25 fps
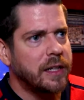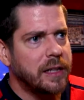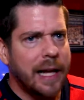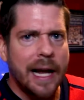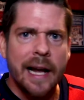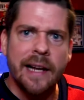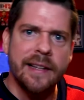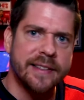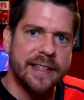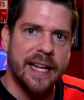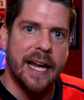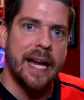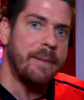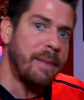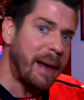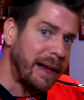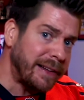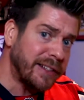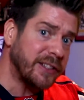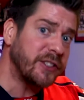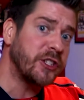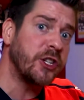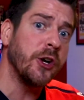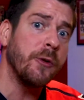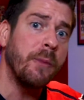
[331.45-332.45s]
to last game,
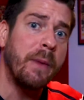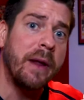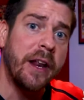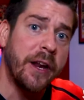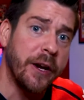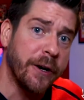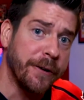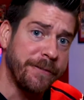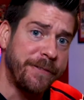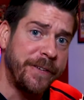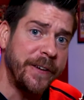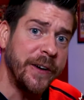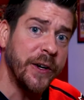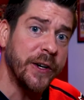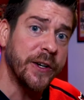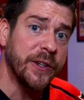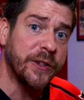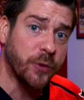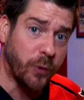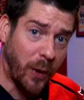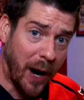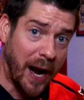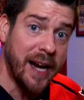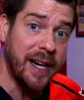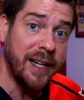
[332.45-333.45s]
that's a 2-minute
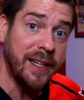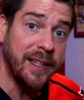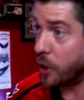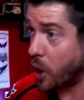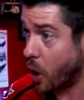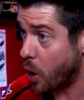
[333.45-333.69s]
interference, right?